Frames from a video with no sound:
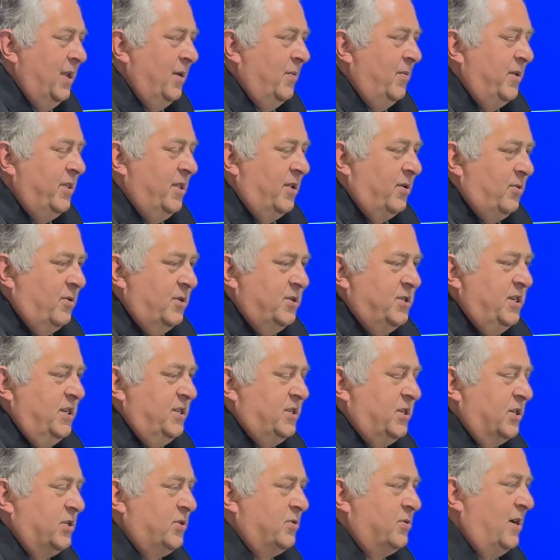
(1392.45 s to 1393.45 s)
when the Lord
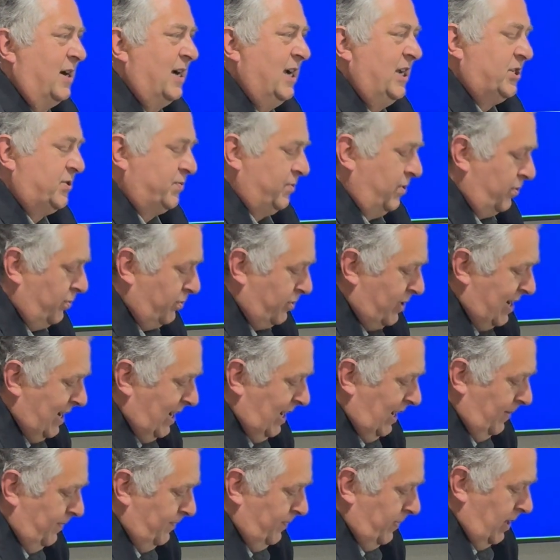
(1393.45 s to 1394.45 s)
Jesus Christ will
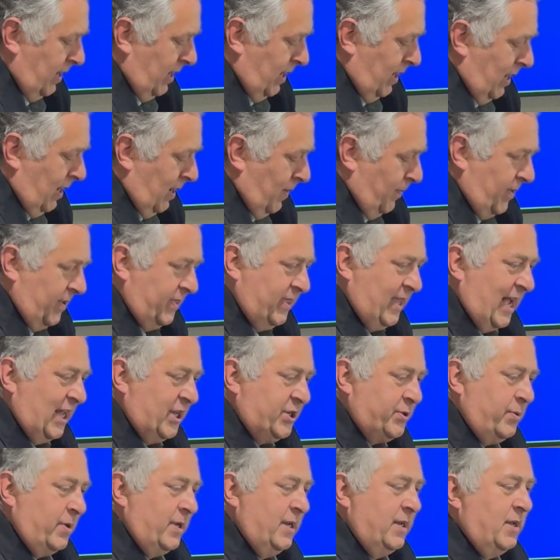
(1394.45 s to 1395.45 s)
reign. But
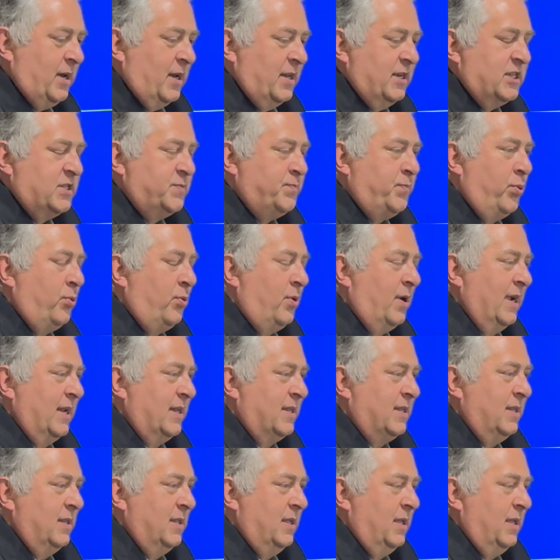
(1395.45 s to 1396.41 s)
that's really not his point.